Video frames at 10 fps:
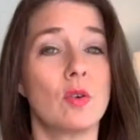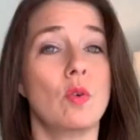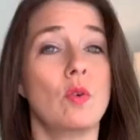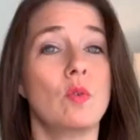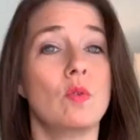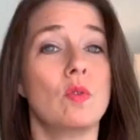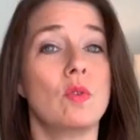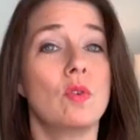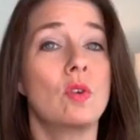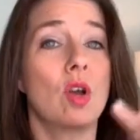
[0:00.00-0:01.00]
to
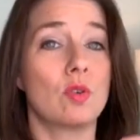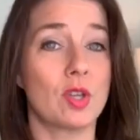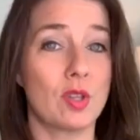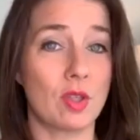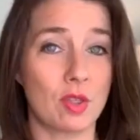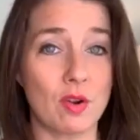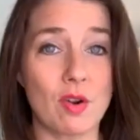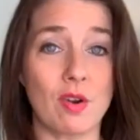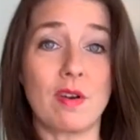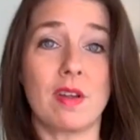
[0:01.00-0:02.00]
go to the
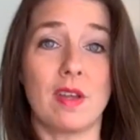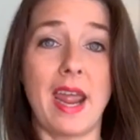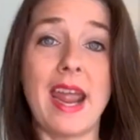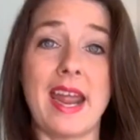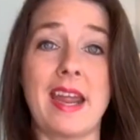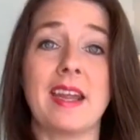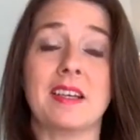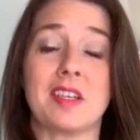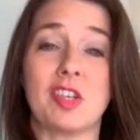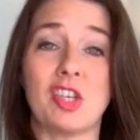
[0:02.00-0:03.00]
third
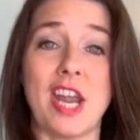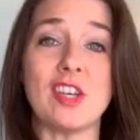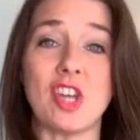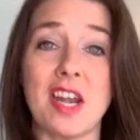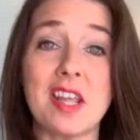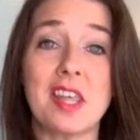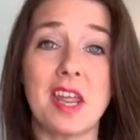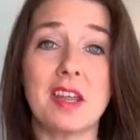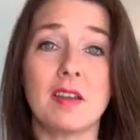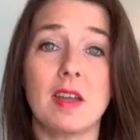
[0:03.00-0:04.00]
A to change
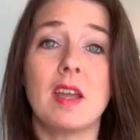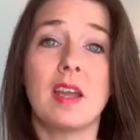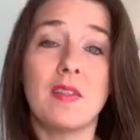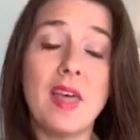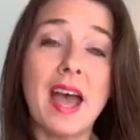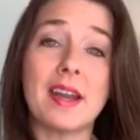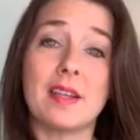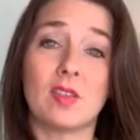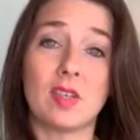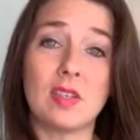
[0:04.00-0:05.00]
anything. And
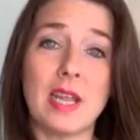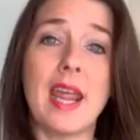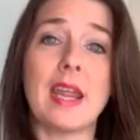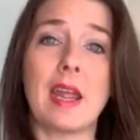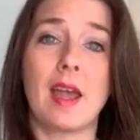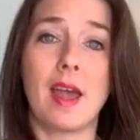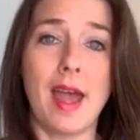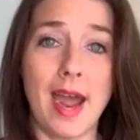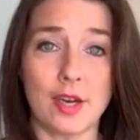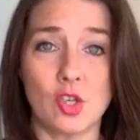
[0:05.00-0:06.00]
that is to take
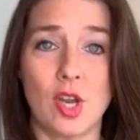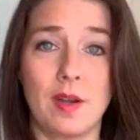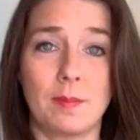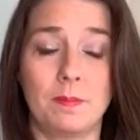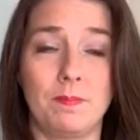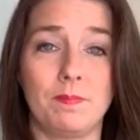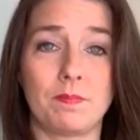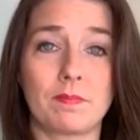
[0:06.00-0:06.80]
action.